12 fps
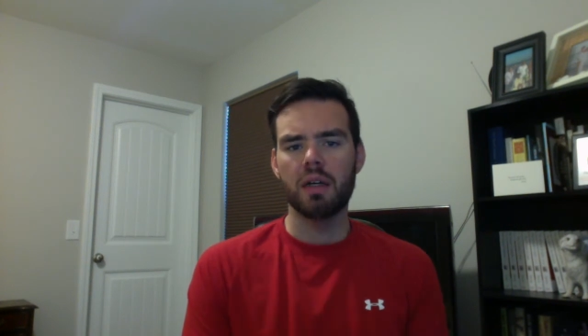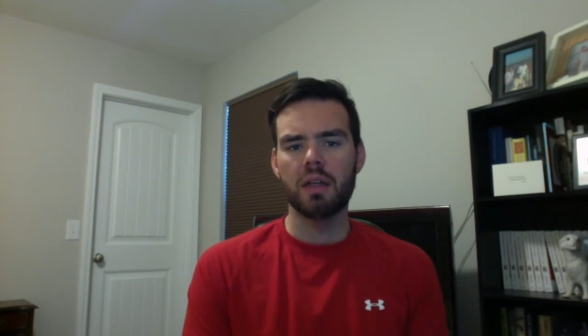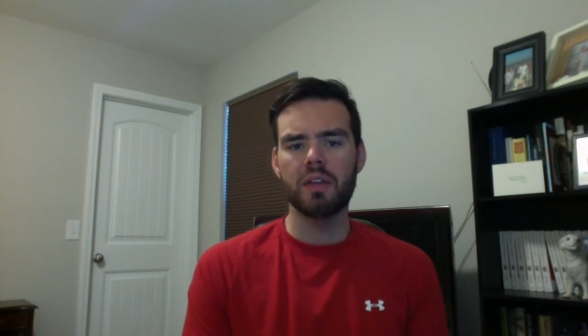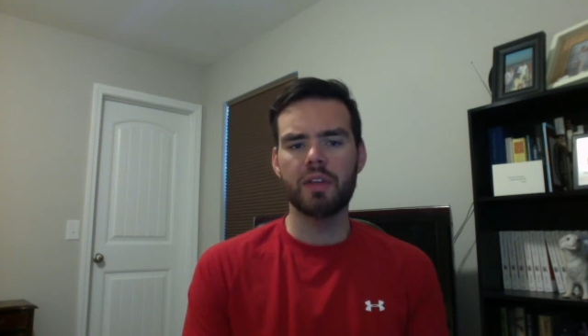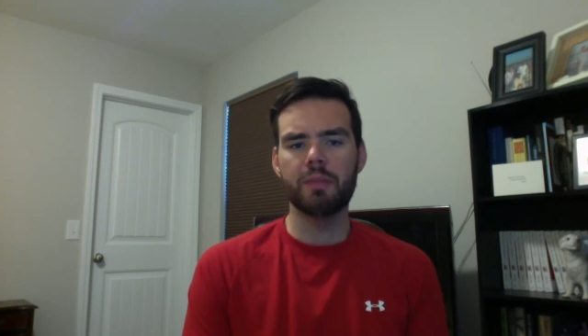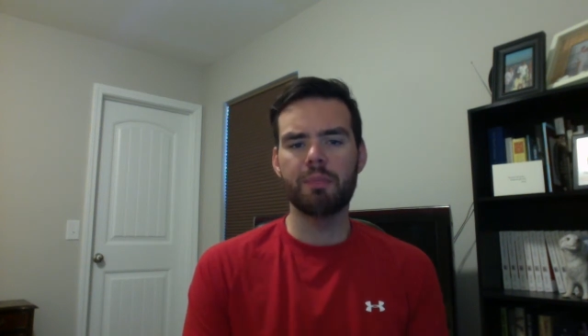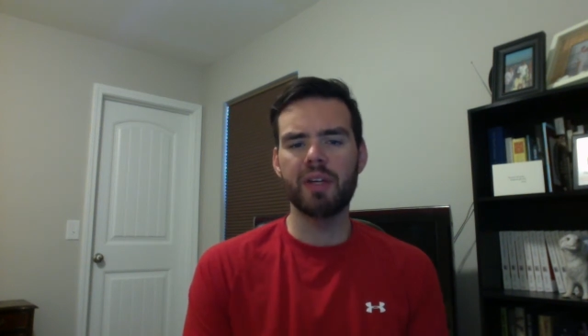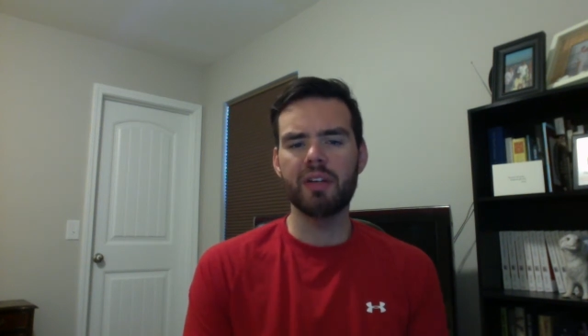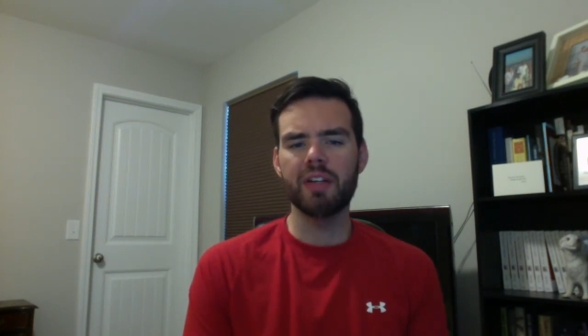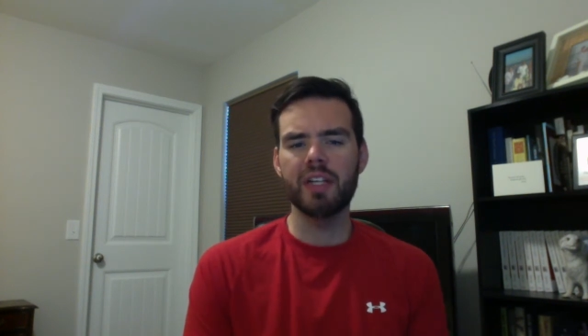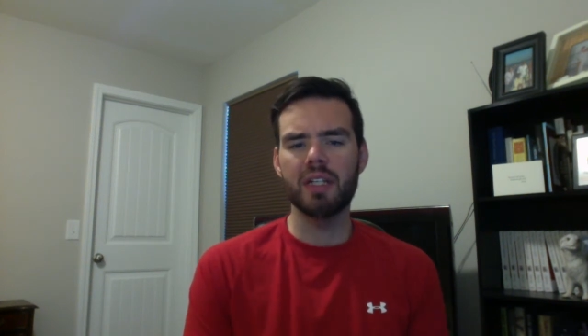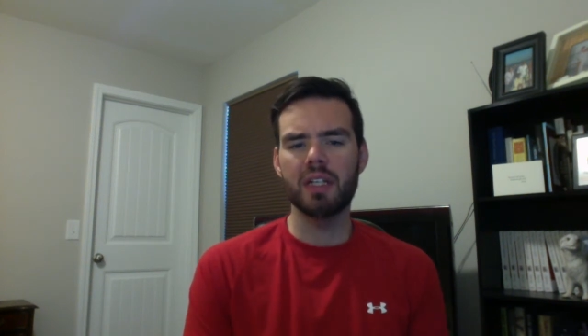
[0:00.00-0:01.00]
The
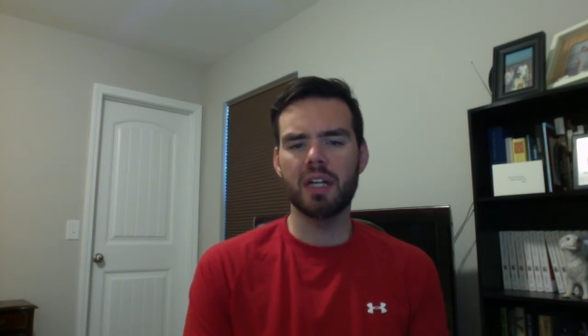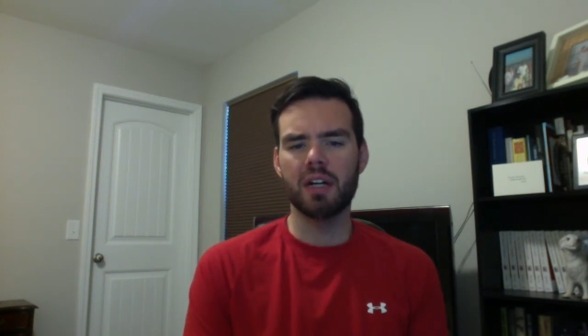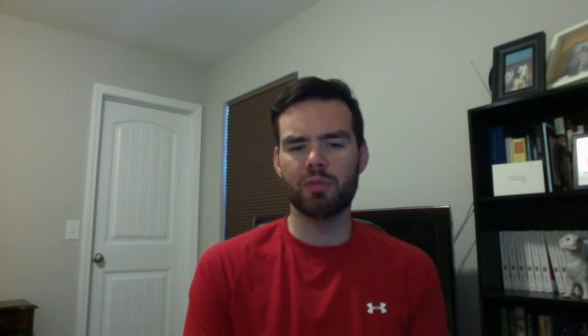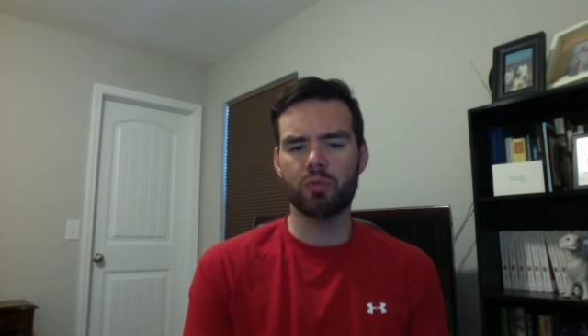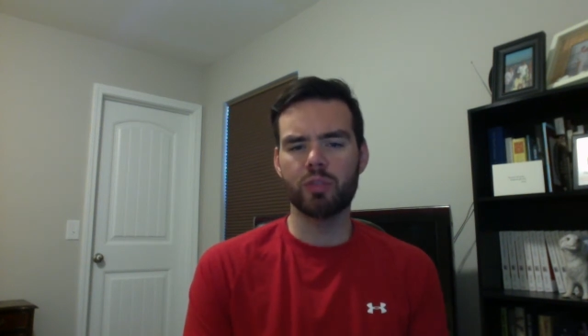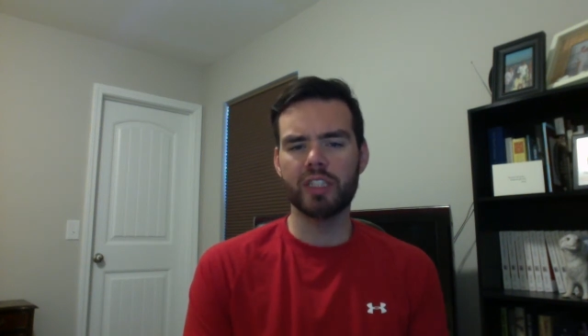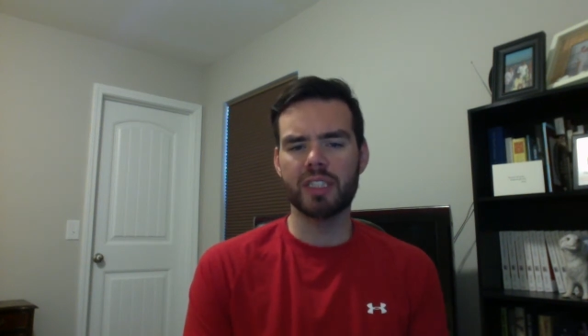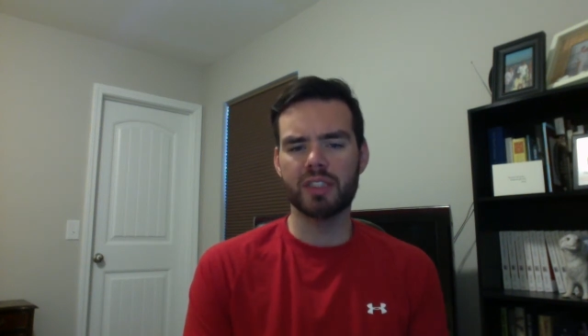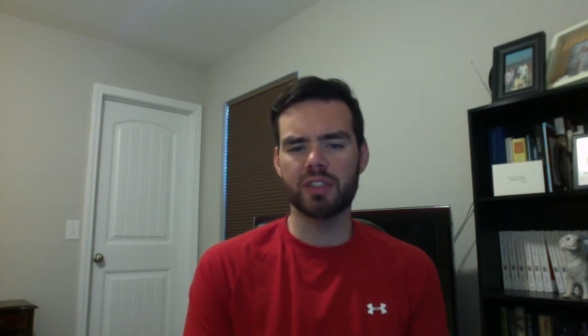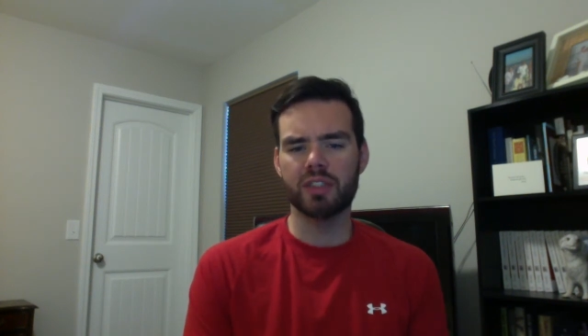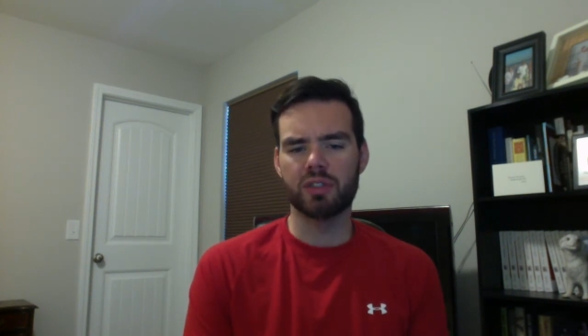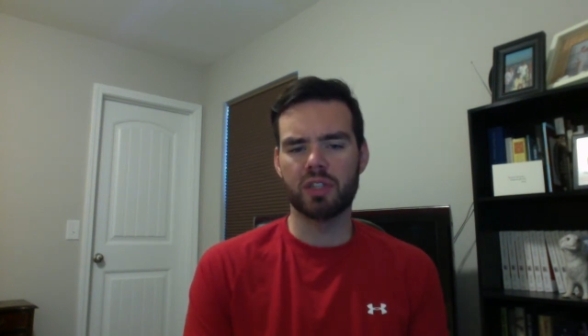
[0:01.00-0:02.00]
period of
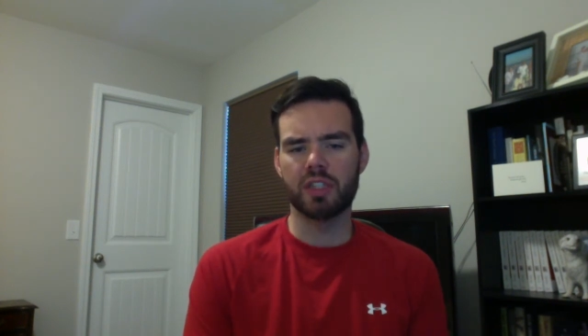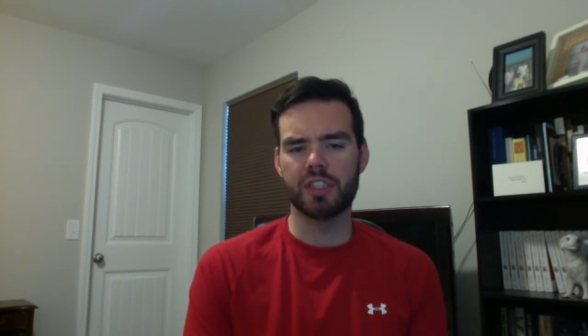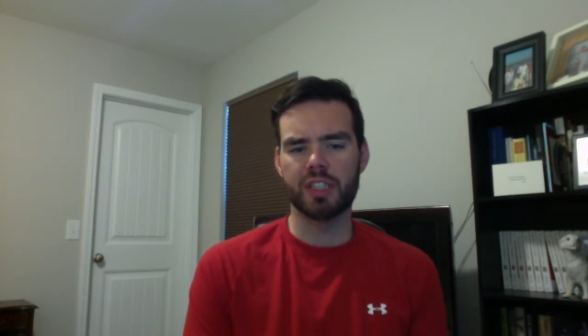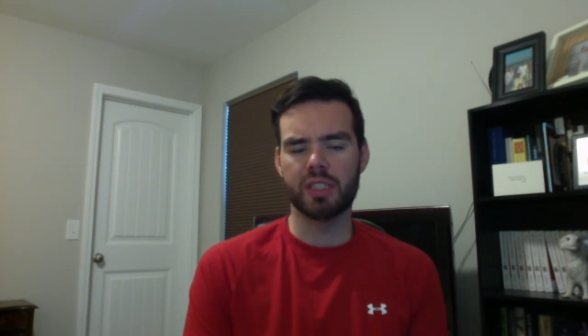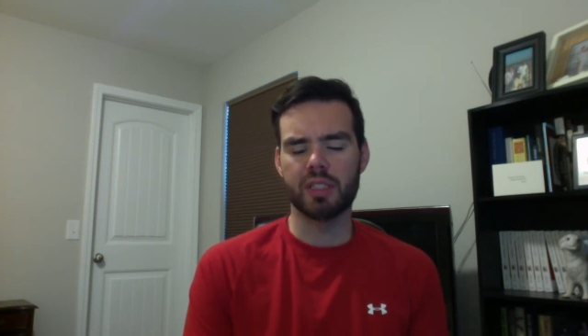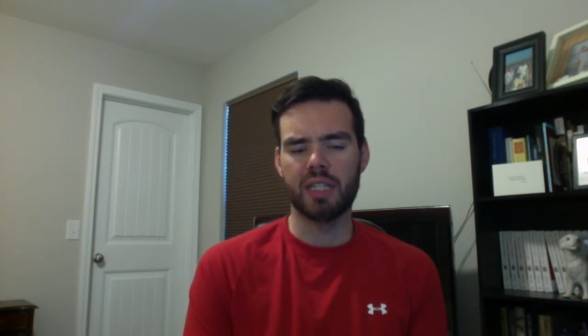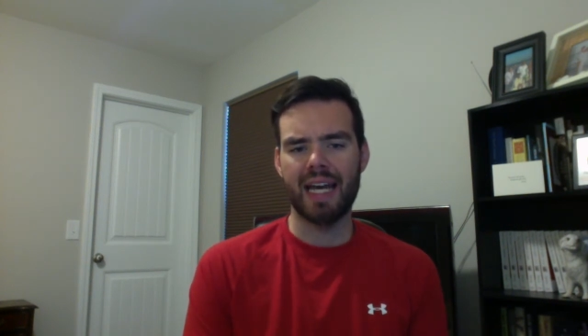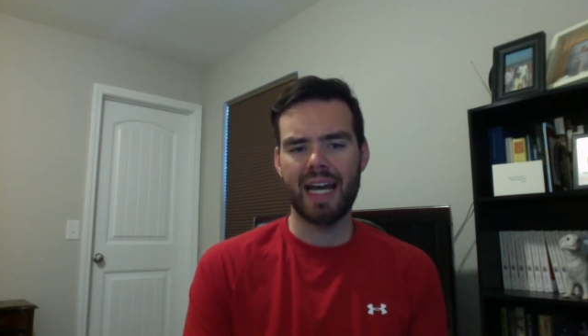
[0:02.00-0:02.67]
Reconstruction